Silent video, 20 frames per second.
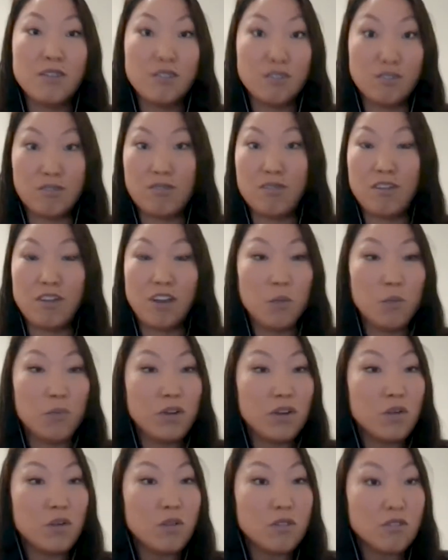just the
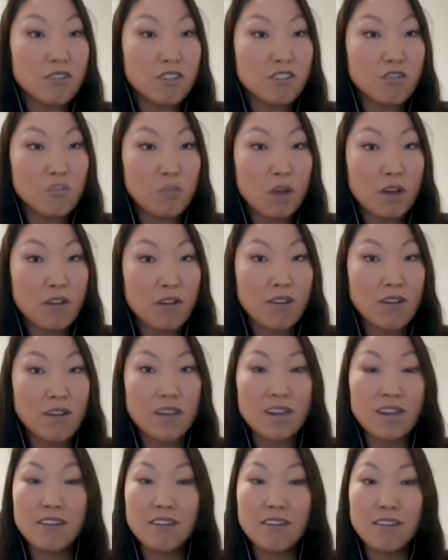company wasn't expecting
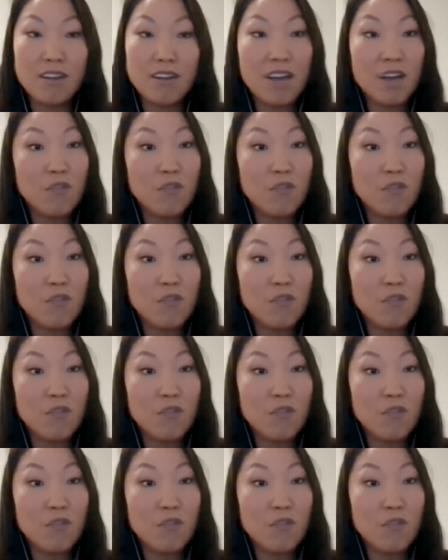it and didn't have a